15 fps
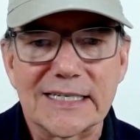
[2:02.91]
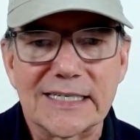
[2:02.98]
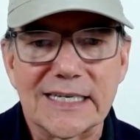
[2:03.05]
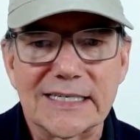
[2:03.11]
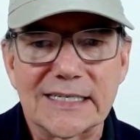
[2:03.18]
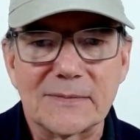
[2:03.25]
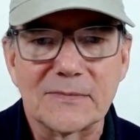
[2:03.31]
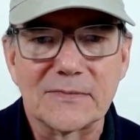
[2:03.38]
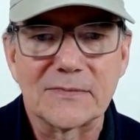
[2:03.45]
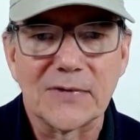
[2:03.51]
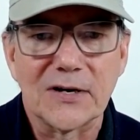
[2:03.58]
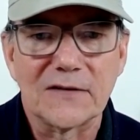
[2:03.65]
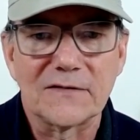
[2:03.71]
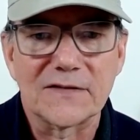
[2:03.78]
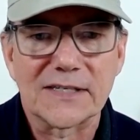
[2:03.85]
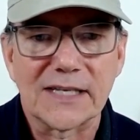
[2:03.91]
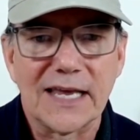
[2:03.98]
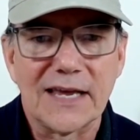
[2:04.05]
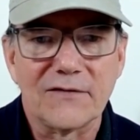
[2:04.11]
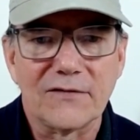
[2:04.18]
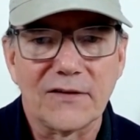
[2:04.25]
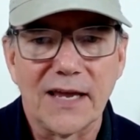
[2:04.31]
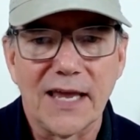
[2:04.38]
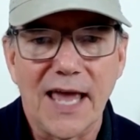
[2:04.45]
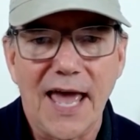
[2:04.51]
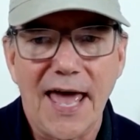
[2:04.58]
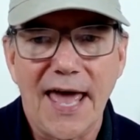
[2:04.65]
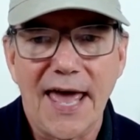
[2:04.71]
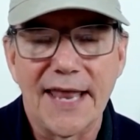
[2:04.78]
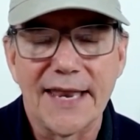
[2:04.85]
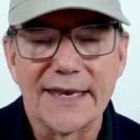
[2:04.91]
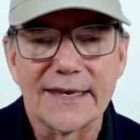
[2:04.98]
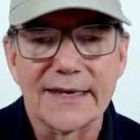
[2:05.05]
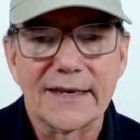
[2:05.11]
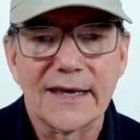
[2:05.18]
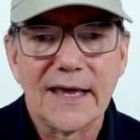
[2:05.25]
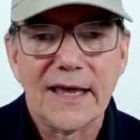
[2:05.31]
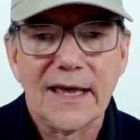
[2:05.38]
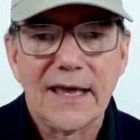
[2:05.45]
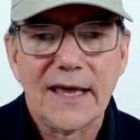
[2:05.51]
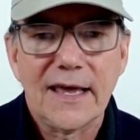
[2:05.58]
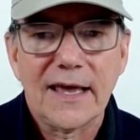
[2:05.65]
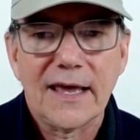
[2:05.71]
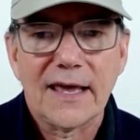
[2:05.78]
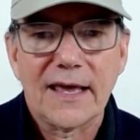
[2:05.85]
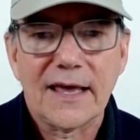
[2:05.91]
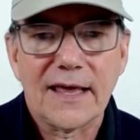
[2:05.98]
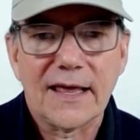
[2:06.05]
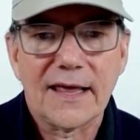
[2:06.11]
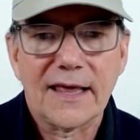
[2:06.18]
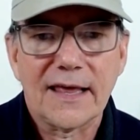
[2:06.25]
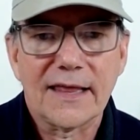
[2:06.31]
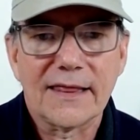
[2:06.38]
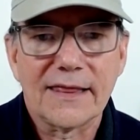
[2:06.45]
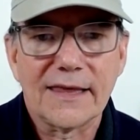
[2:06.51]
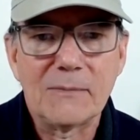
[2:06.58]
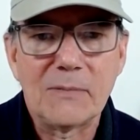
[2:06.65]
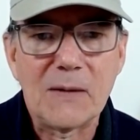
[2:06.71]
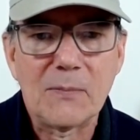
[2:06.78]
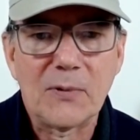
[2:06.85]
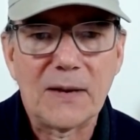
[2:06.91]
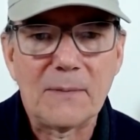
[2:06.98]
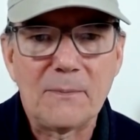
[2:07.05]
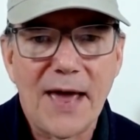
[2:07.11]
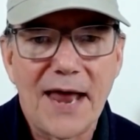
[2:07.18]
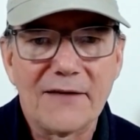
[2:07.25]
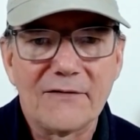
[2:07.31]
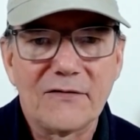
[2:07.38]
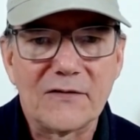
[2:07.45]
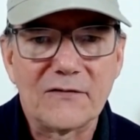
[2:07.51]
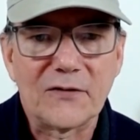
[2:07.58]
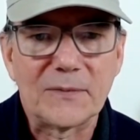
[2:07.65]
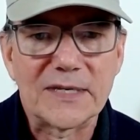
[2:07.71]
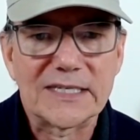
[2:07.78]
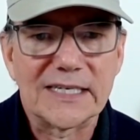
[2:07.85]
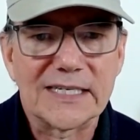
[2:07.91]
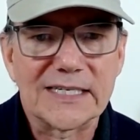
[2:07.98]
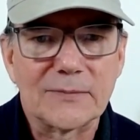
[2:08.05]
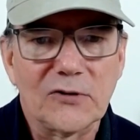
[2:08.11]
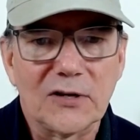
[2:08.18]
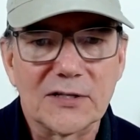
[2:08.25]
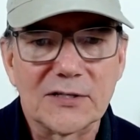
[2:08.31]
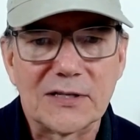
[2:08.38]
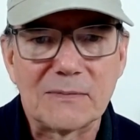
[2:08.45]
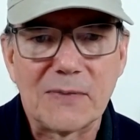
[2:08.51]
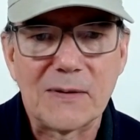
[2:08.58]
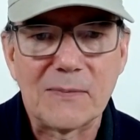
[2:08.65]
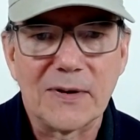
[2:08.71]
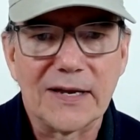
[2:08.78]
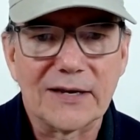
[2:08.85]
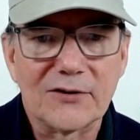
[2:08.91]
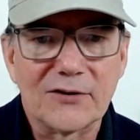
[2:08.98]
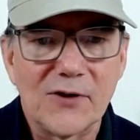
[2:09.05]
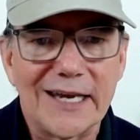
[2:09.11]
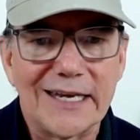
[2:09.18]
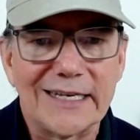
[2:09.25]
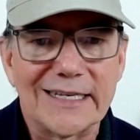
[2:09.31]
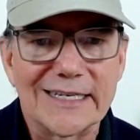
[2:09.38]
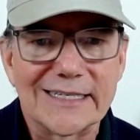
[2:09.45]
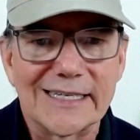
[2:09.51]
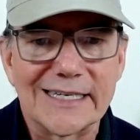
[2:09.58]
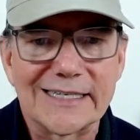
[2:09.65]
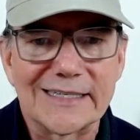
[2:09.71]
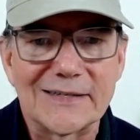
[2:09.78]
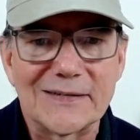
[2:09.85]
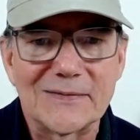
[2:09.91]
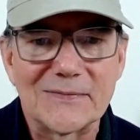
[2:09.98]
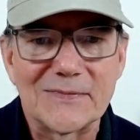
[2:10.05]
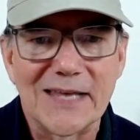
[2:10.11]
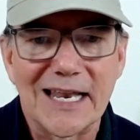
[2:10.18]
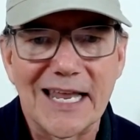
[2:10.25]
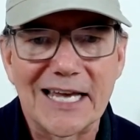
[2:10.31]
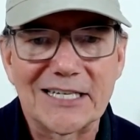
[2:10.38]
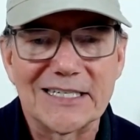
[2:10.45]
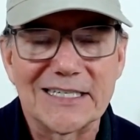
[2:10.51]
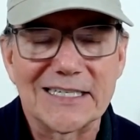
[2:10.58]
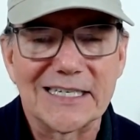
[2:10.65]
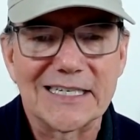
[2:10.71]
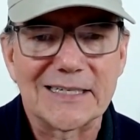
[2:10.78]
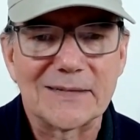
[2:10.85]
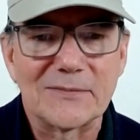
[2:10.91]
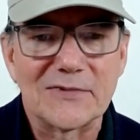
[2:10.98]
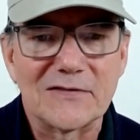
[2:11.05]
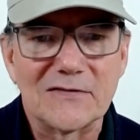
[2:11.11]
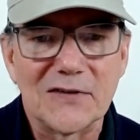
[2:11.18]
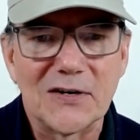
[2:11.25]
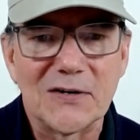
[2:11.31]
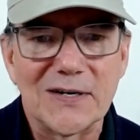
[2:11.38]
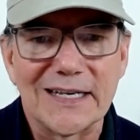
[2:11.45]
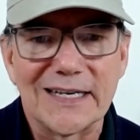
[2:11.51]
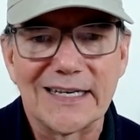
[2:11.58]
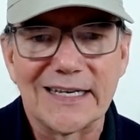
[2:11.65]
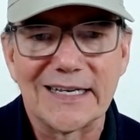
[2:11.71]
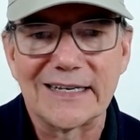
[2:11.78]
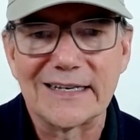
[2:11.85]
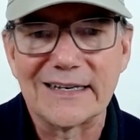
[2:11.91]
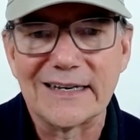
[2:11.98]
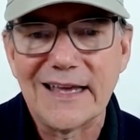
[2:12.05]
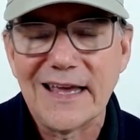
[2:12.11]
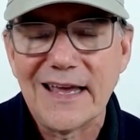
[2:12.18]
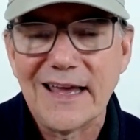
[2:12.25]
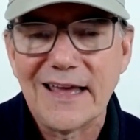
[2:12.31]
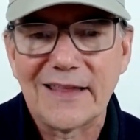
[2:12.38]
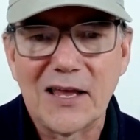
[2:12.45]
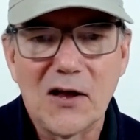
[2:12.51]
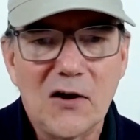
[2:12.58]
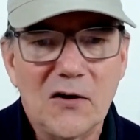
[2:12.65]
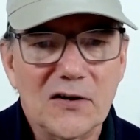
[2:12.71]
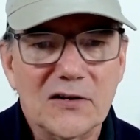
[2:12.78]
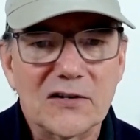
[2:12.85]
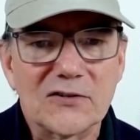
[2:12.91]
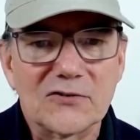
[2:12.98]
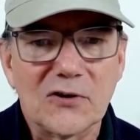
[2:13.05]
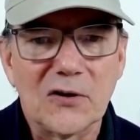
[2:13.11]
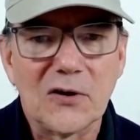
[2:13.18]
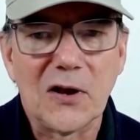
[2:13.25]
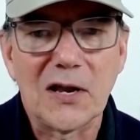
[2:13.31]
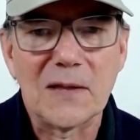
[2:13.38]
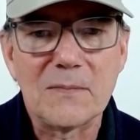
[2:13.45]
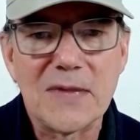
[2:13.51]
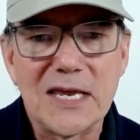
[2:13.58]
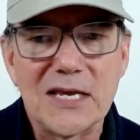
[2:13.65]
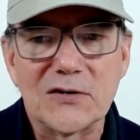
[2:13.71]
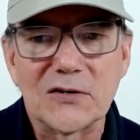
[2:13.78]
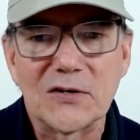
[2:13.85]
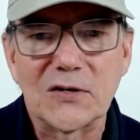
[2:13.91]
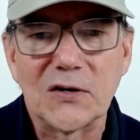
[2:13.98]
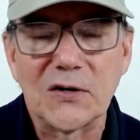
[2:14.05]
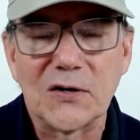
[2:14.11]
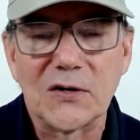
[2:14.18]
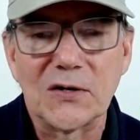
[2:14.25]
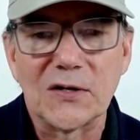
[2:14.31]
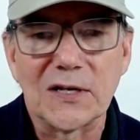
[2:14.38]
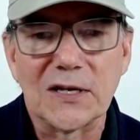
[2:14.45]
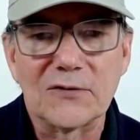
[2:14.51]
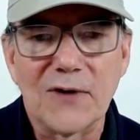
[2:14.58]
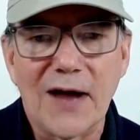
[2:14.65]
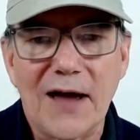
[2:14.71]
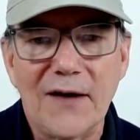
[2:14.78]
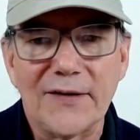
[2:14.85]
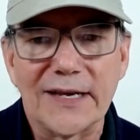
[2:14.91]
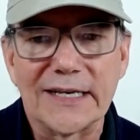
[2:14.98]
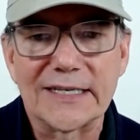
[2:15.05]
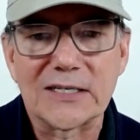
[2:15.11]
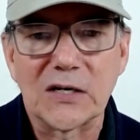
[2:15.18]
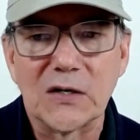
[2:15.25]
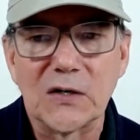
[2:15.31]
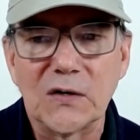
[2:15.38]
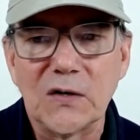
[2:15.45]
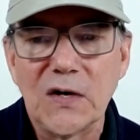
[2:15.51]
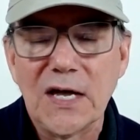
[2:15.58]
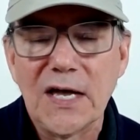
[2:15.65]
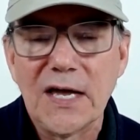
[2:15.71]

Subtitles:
a system of slavery, and the people that benefit from the system are also the people that created the system, the election system, the voting. They own and control all the media all around it. So